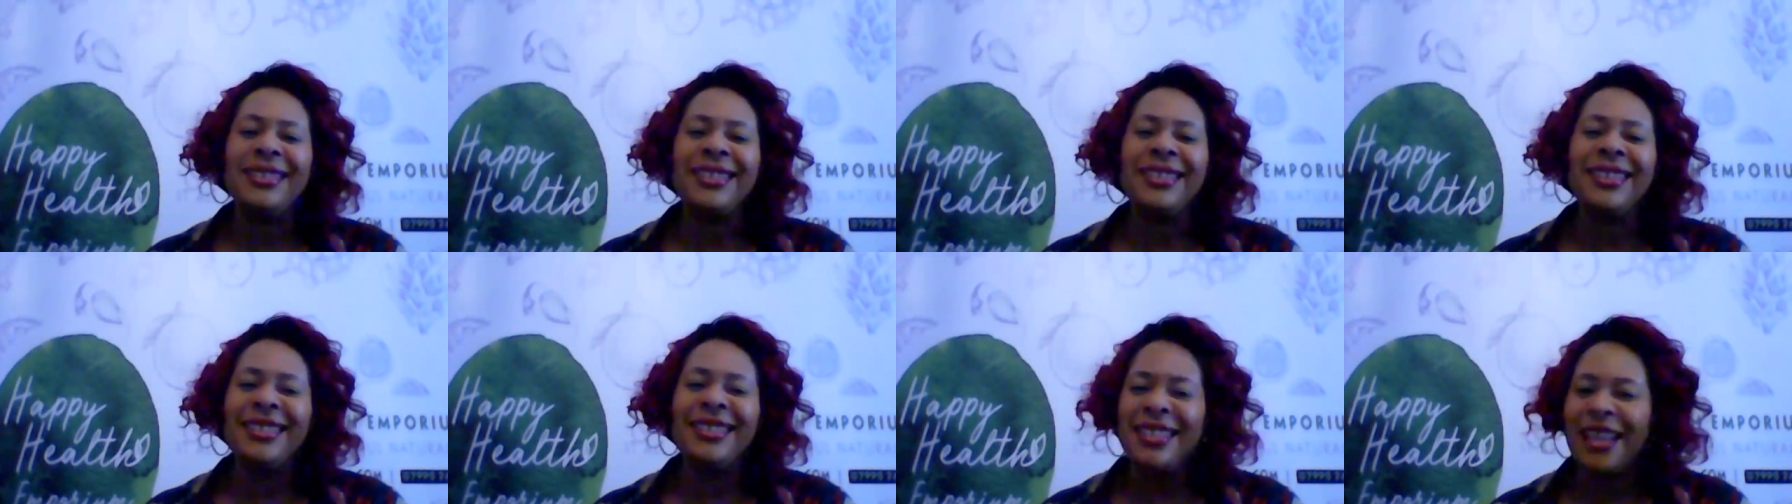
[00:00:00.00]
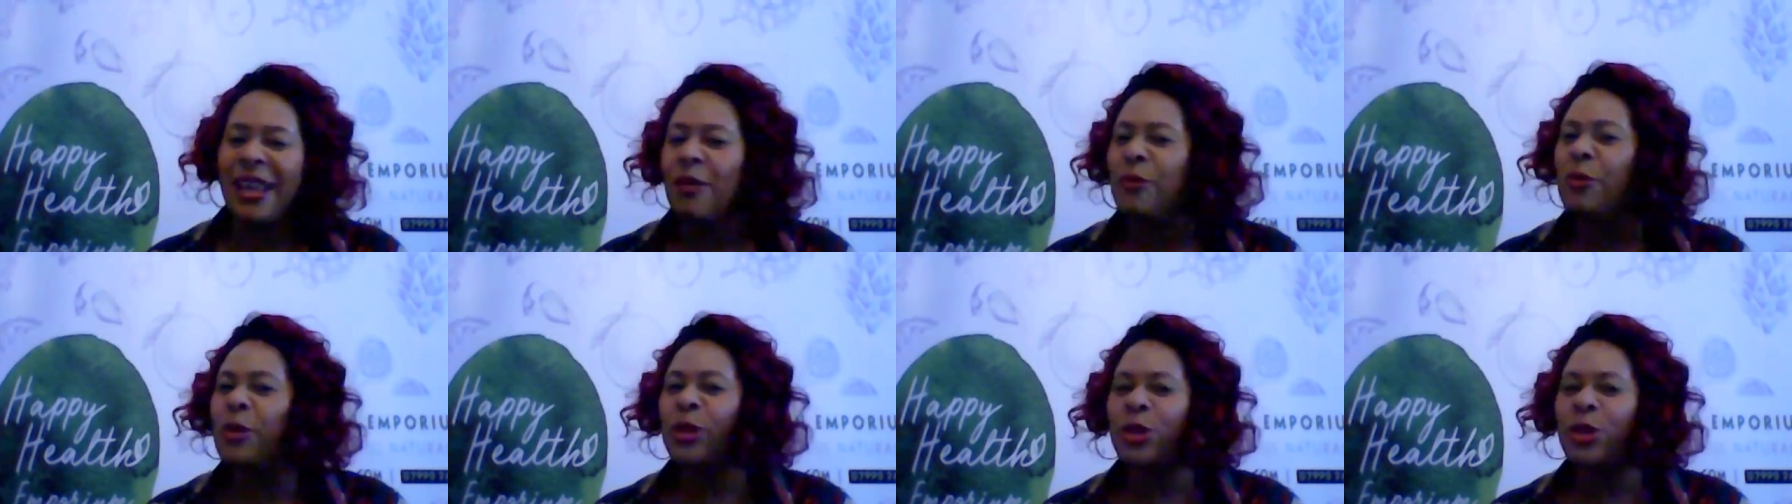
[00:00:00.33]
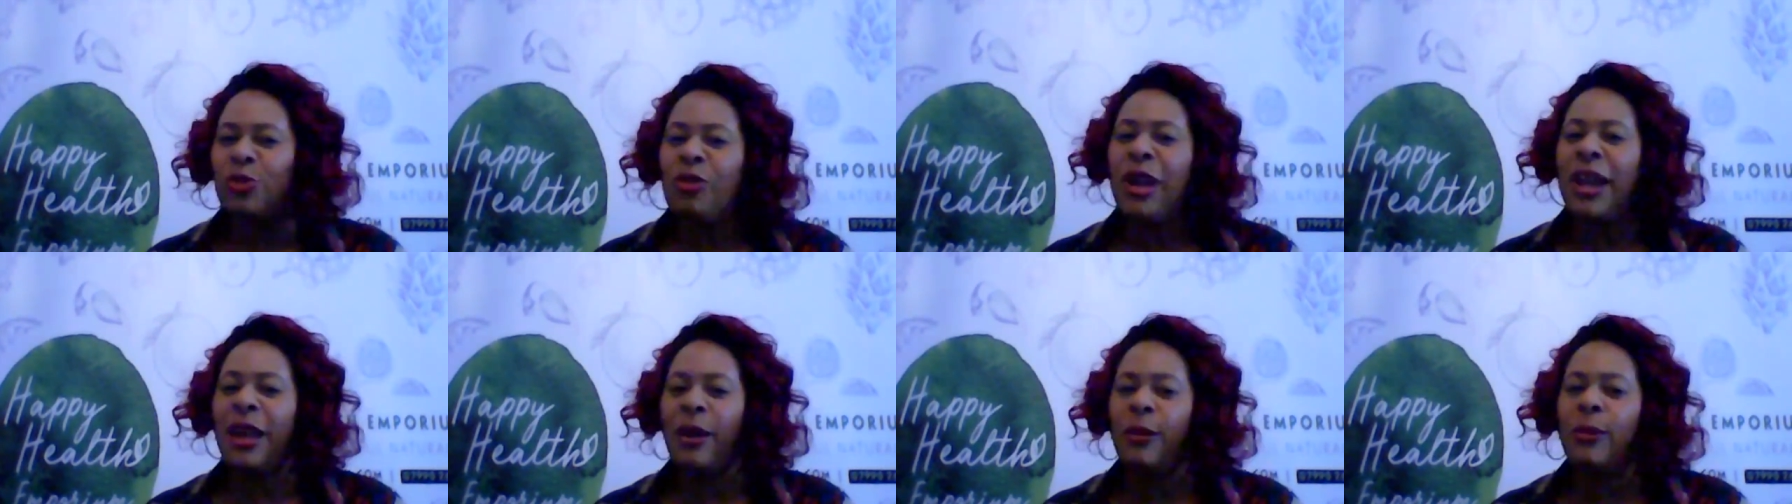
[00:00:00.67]
because it
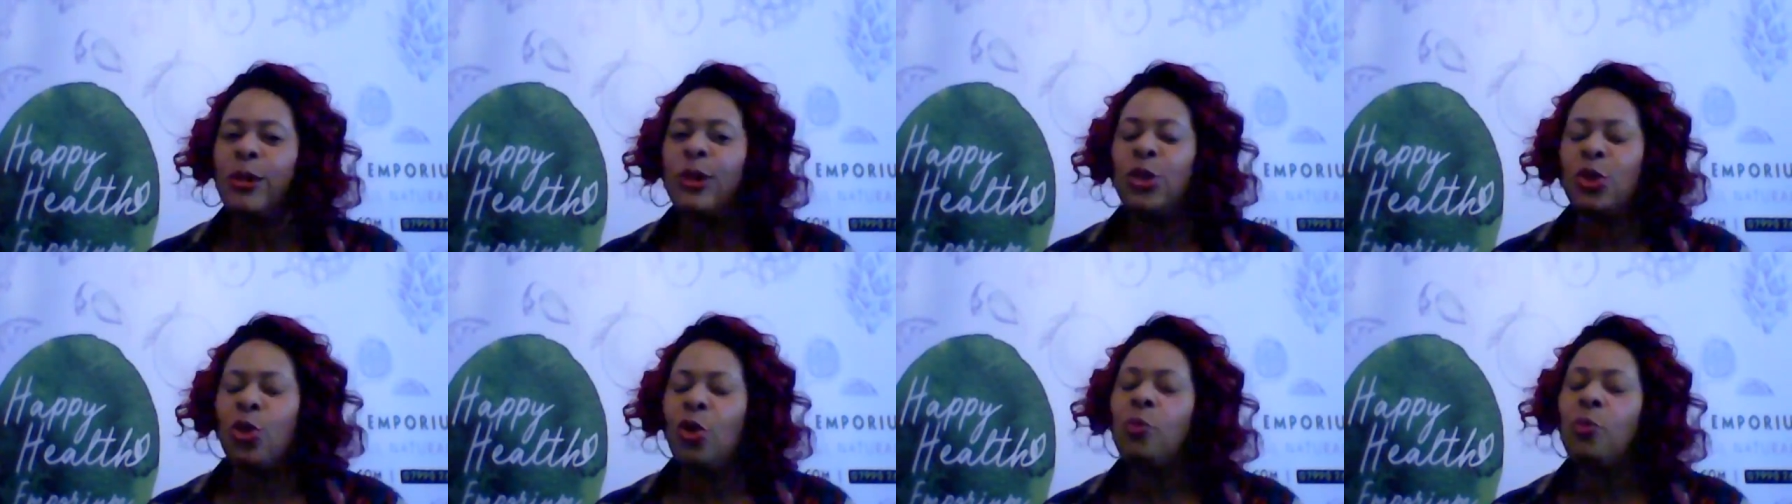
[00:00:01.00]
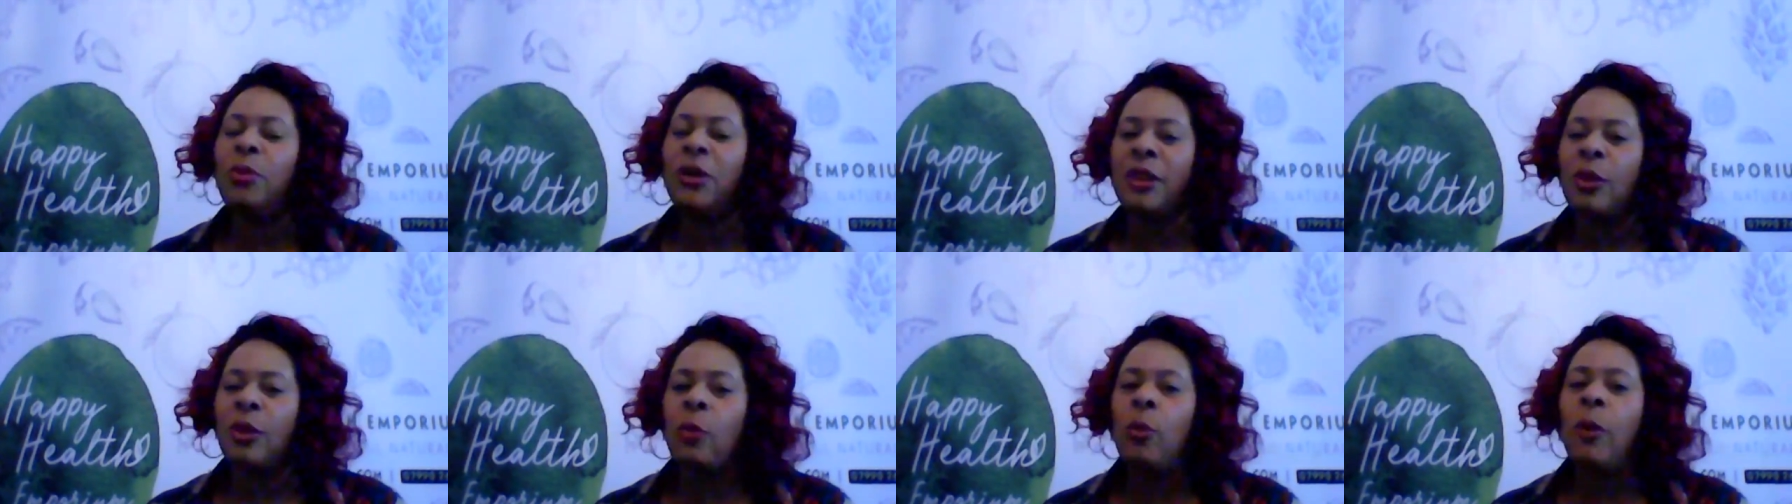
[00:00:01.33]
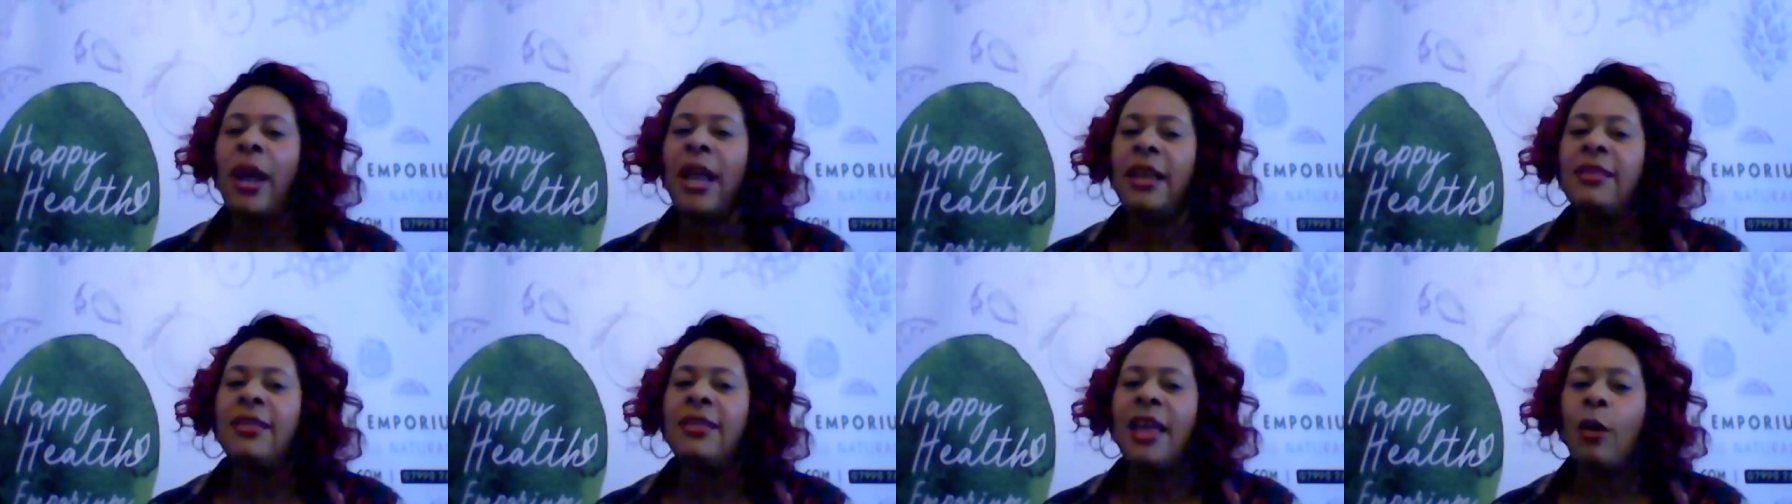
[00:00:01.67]
was good, but the
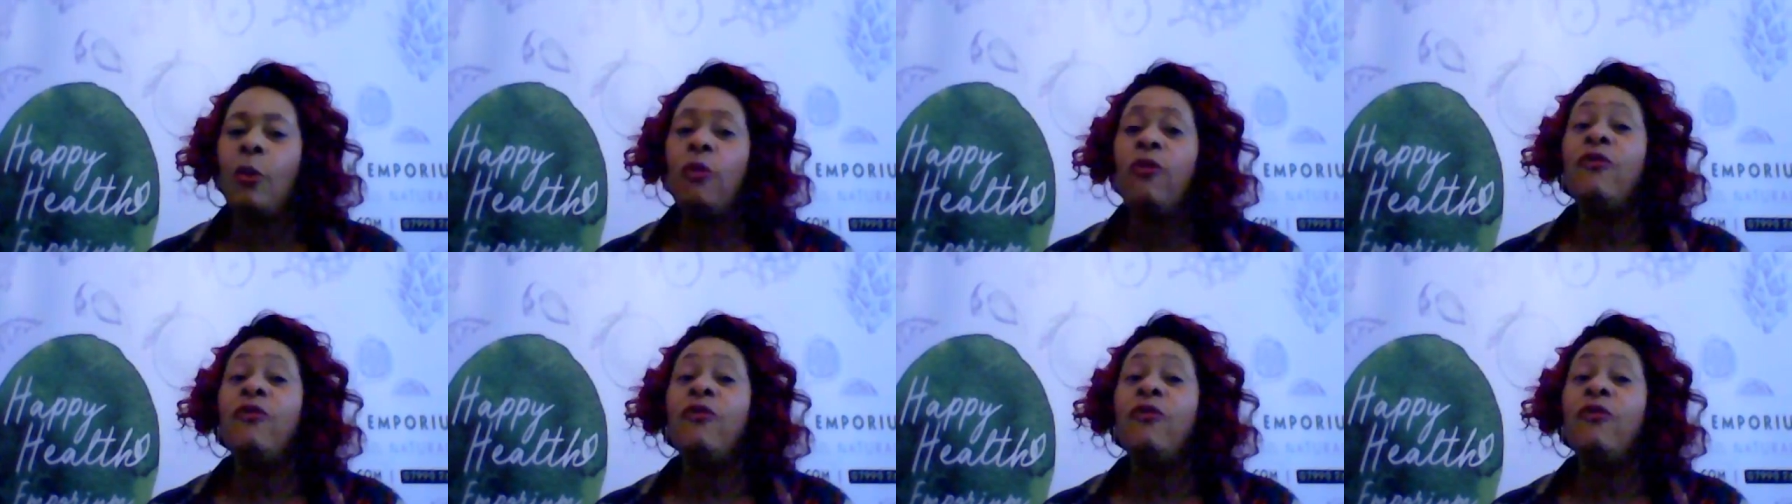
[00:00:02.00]
way that